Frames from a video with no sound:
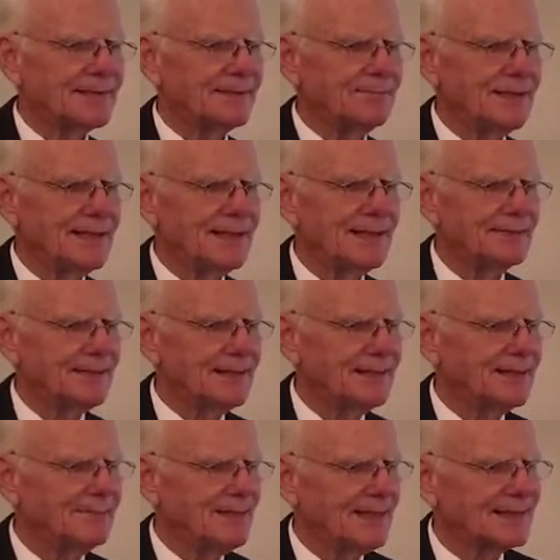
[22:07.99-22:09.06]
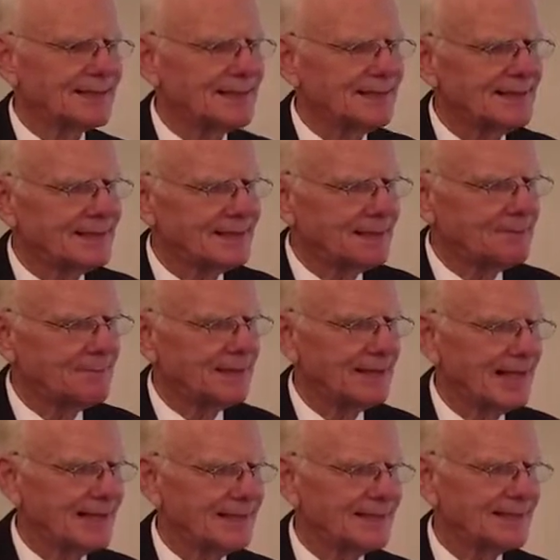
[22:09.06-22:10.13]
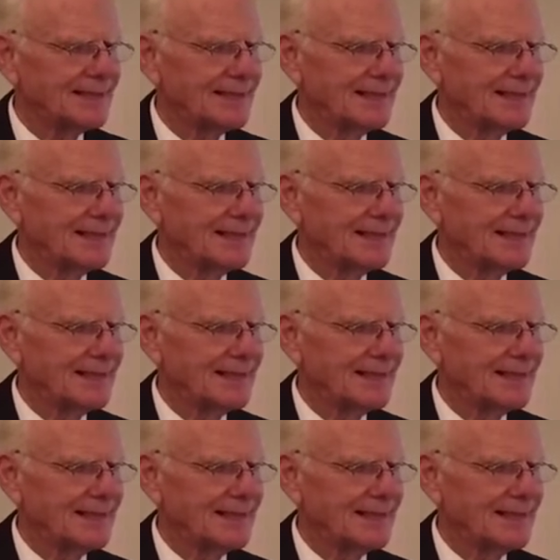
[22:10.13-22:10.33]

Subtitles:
to be giving the message symbolized